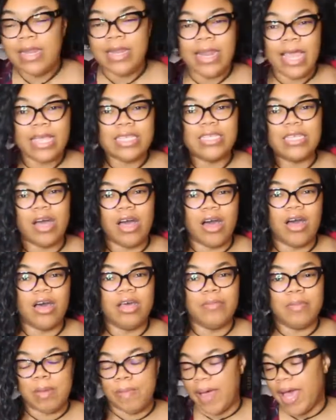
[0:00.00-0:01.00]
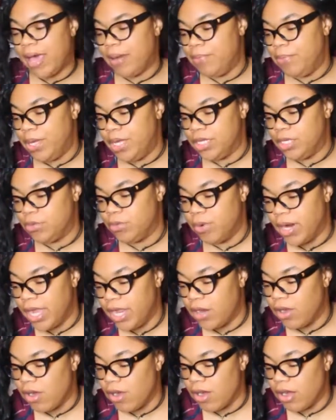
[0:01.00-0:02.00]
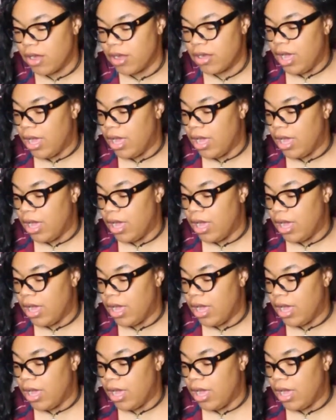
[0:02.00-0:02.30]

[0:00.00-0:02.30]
Next on my bad bitch radar,